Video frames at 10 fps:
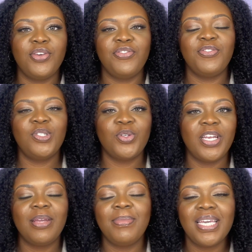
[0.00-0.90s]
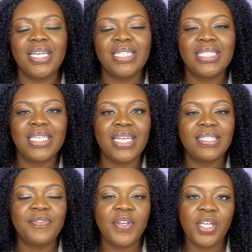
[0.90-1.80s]
you for joining me in
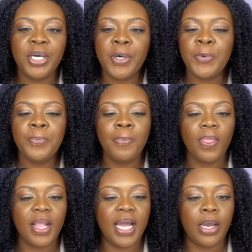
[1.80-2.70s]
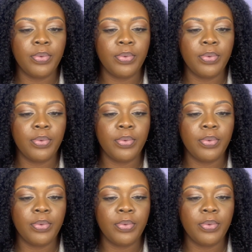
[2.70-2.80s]
today's video. I